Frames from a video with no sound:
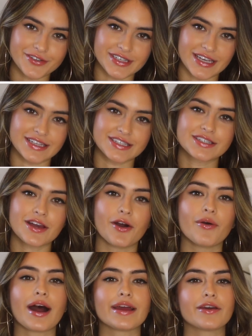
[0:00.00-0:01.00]
routine. So
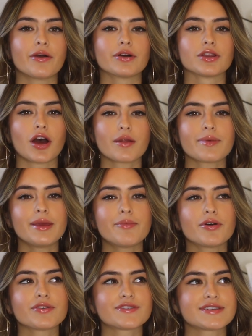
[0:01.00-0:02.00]
I know a lot of
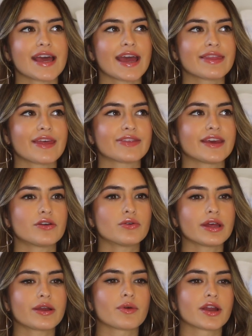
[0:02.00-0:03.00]
people say that they
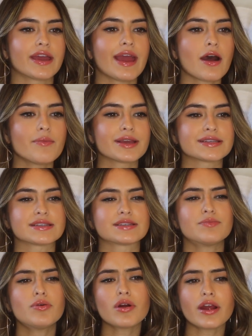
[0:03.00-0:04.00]
don't like working out because
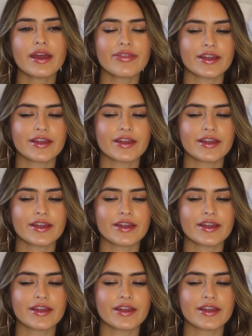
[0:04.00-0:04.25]
it's boring.